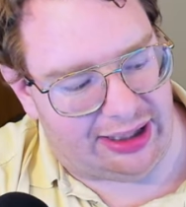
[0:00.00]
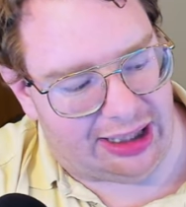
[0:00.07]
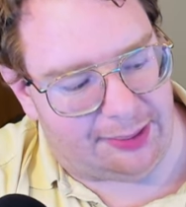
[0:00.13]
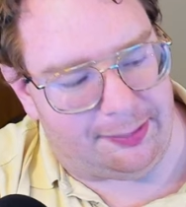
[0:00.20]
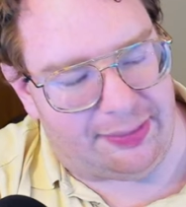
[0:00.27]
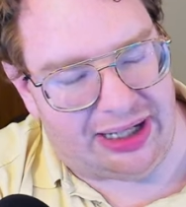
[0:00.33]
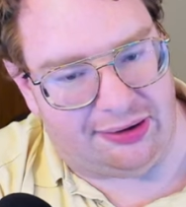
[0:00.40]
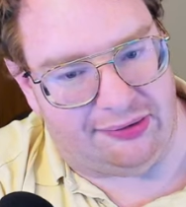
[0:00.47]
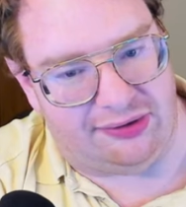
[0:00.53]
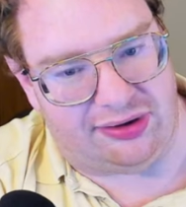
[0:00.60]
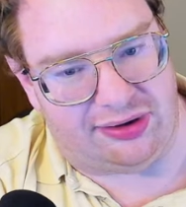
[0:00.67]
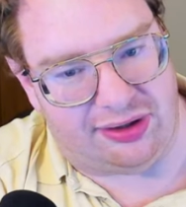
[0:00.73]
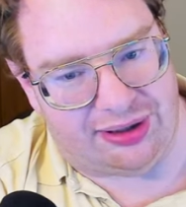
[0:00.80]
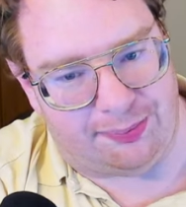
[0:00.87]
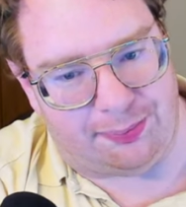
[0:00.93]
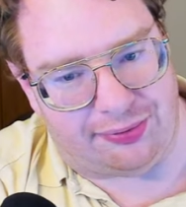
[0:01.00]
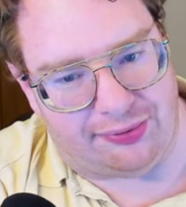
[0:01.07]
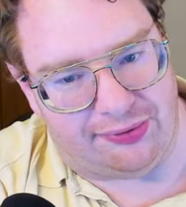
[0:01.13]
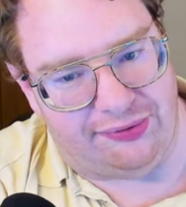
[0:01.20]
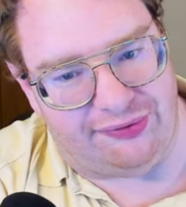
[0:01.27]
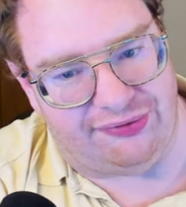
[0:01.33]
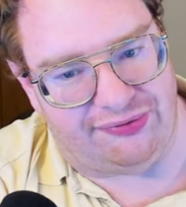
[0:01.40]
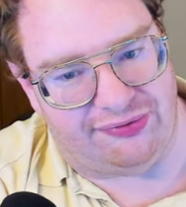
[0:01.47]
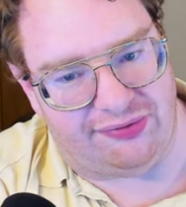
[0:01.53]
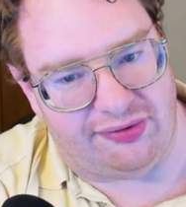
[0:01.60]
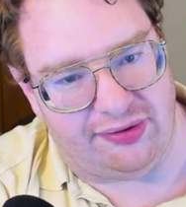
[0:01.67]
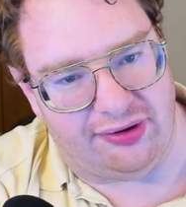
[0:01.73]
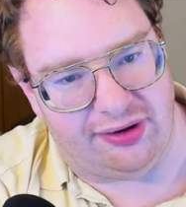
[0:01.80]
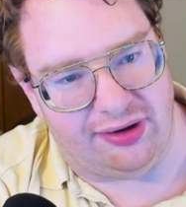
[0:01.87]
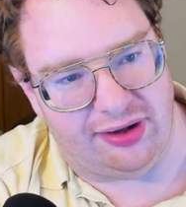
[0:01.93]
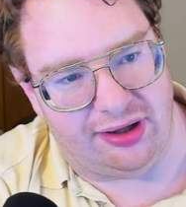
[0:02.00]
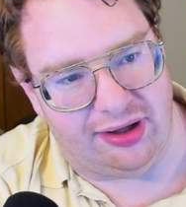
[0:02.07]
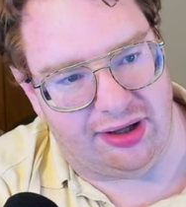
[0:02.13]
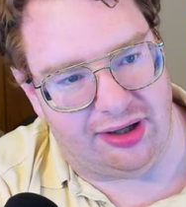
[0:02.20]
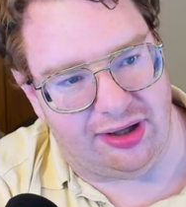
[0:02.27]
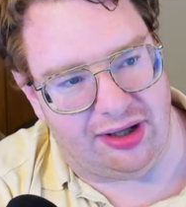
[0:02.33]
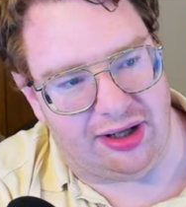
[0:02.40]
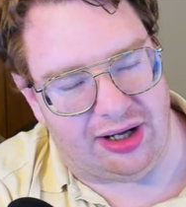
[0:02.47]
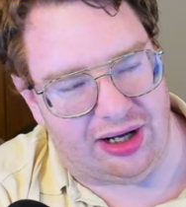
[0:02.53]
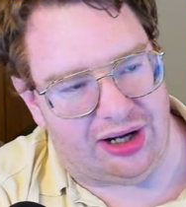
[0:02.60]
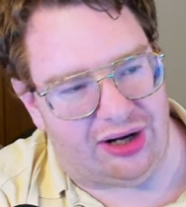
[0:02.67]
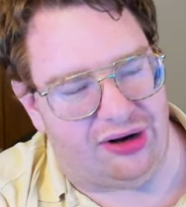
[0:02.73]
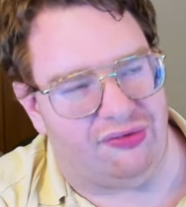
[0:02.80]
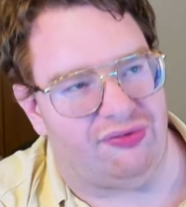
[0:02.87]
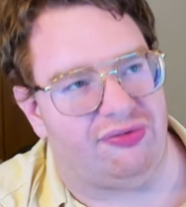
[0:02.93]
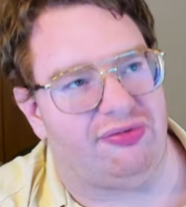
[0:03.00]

amount of proof of